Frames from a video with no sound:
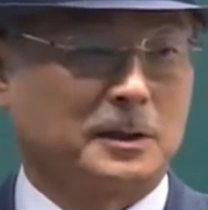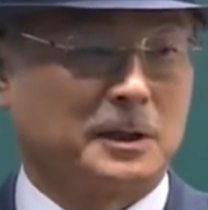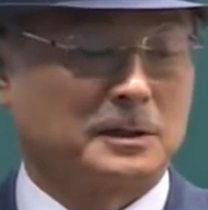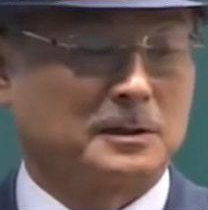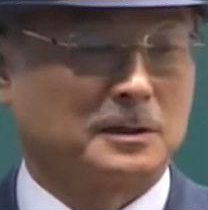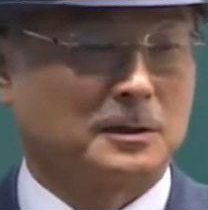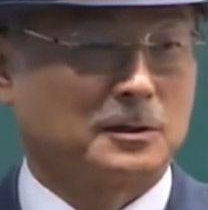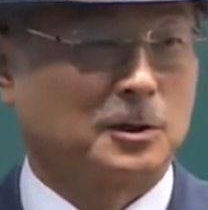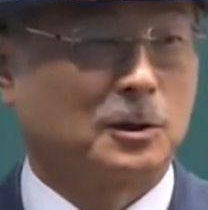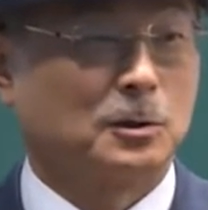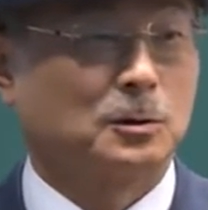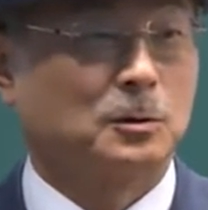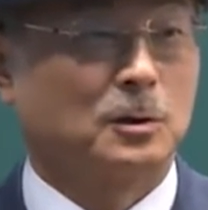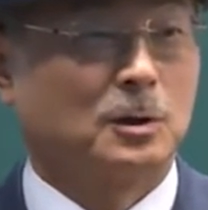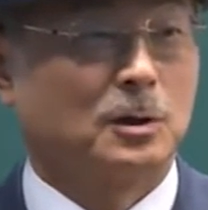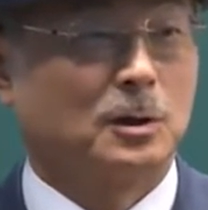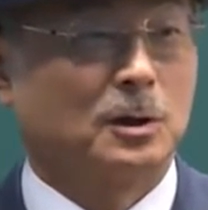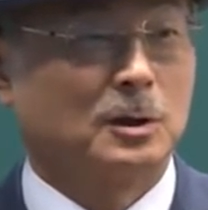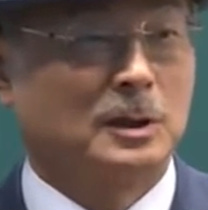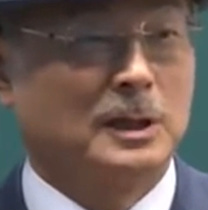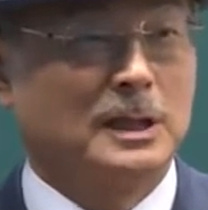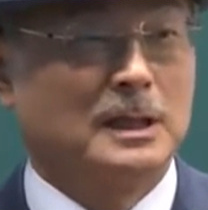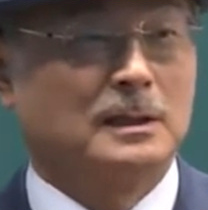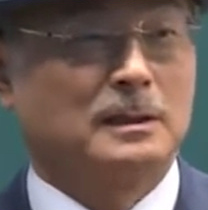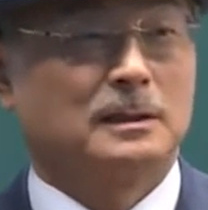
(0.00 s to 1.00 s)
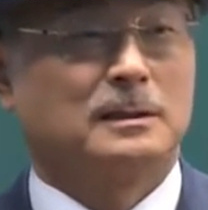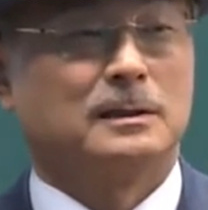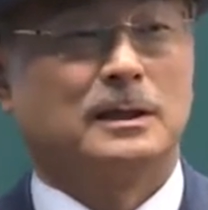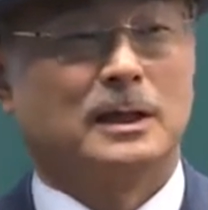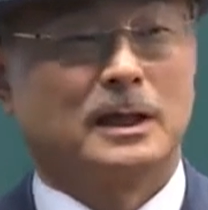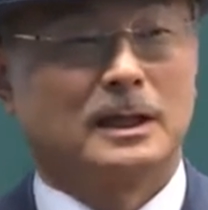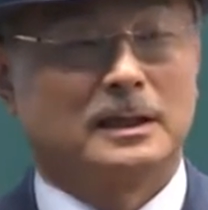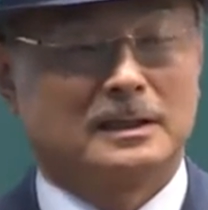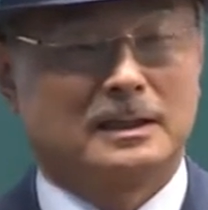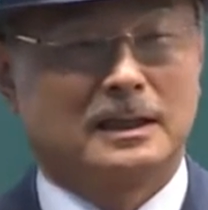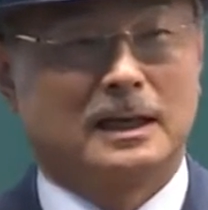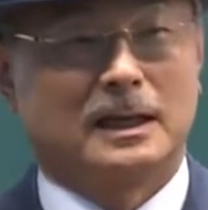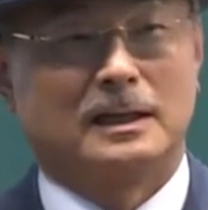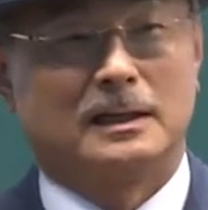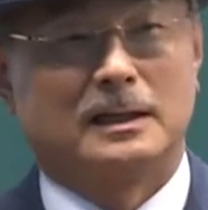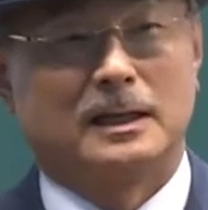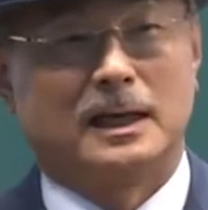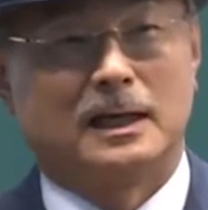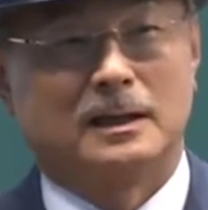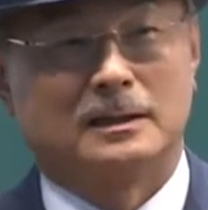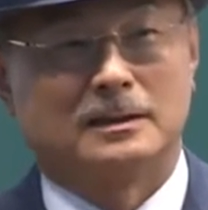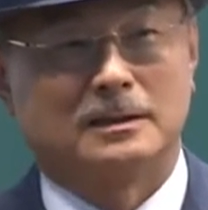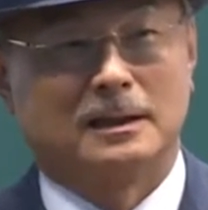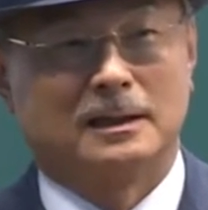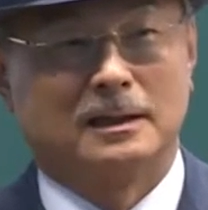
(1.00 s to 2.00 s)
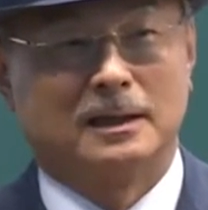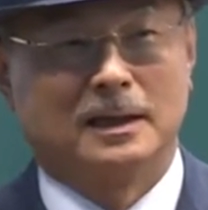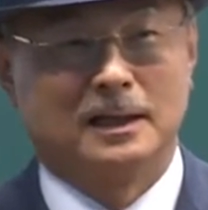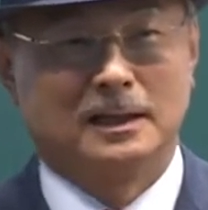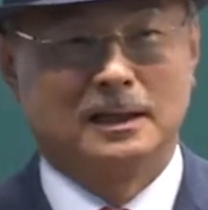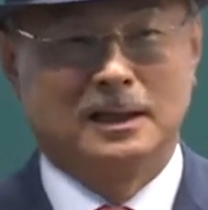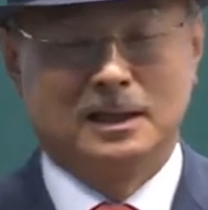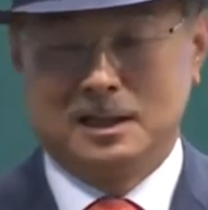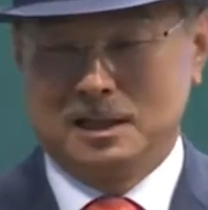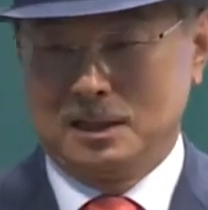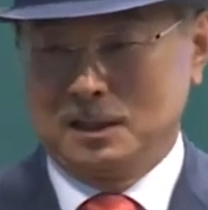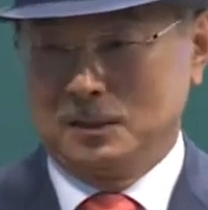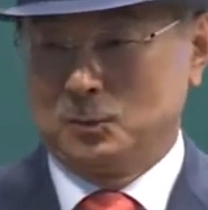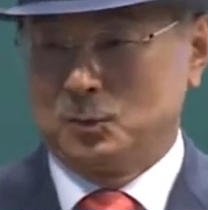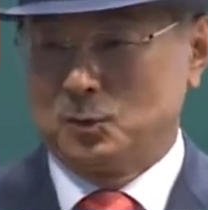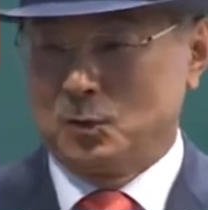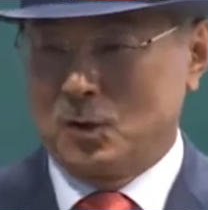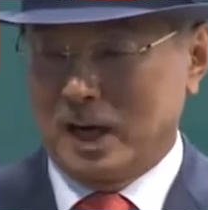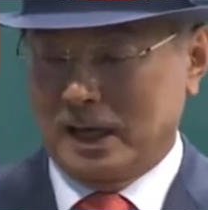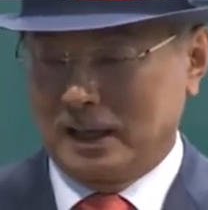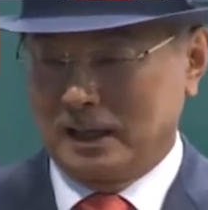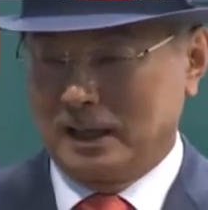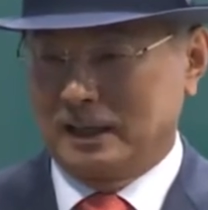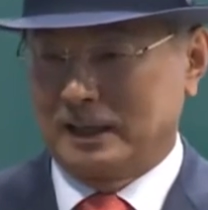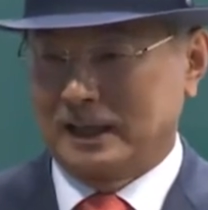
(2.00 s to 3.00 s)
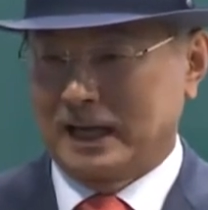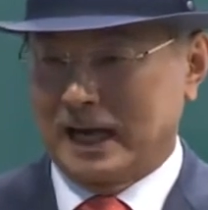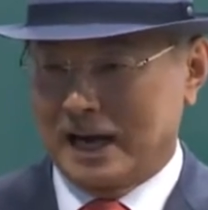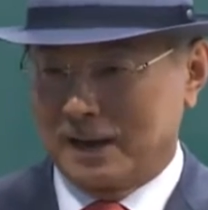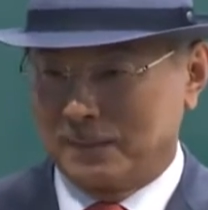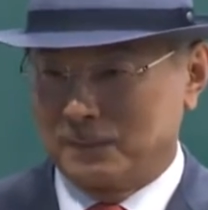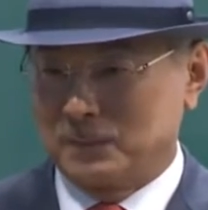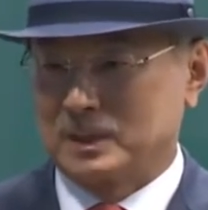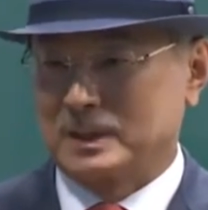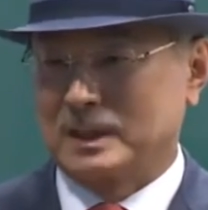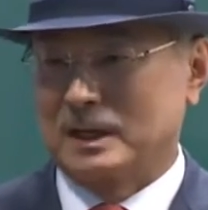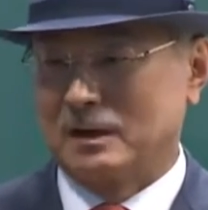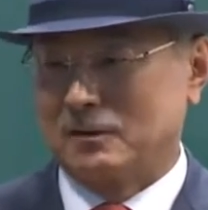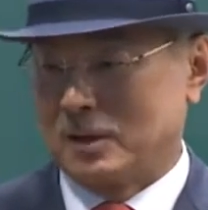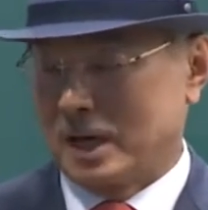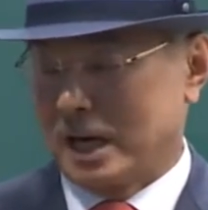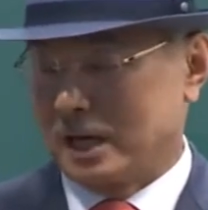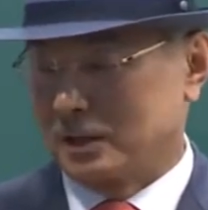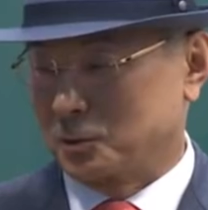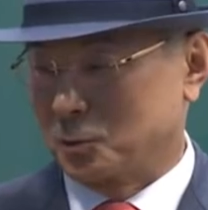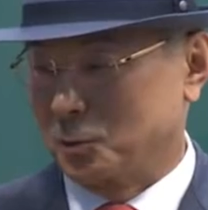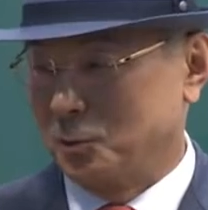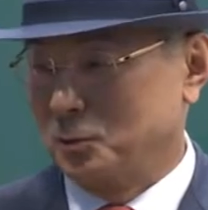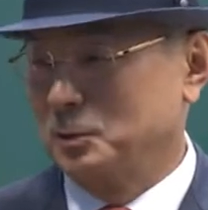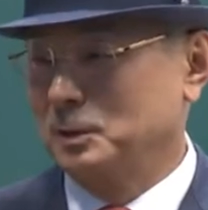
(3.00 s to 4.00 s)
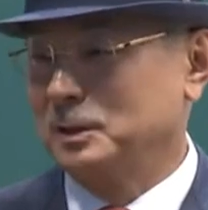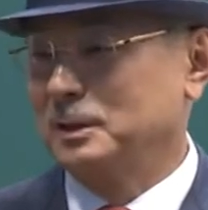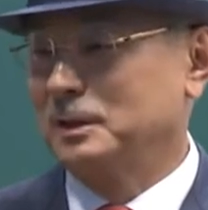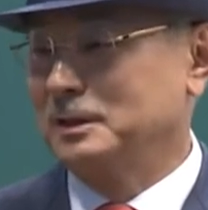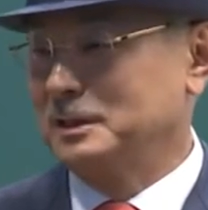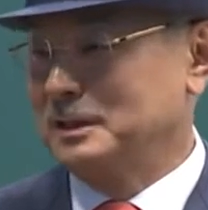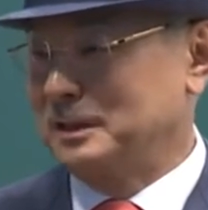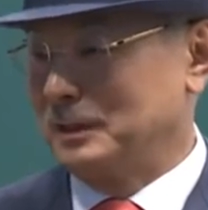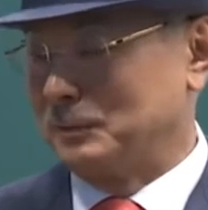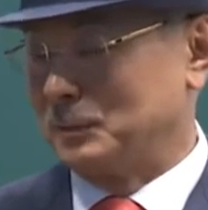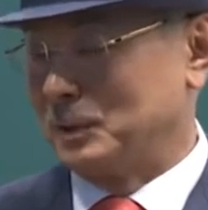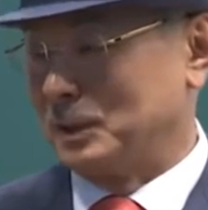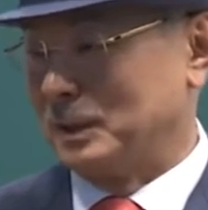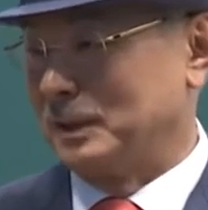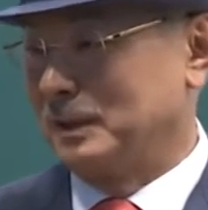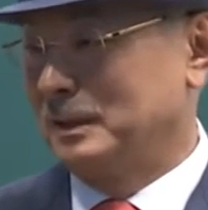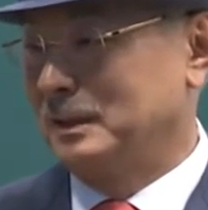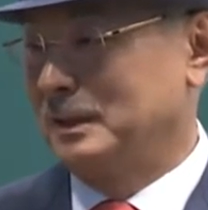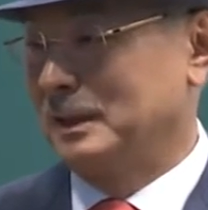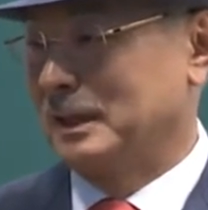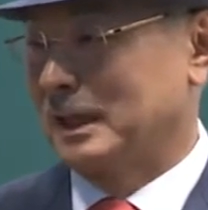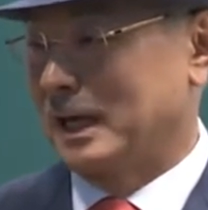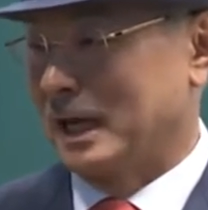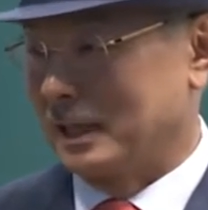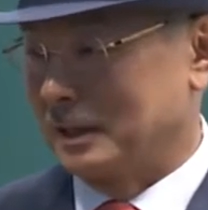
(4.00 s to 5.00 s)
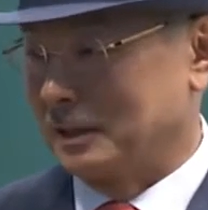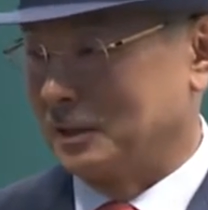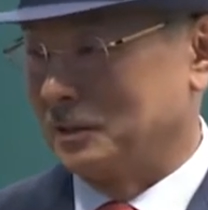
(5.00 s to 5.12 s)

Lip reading: Therefore, I have the utmost respect and gratitude towards that company.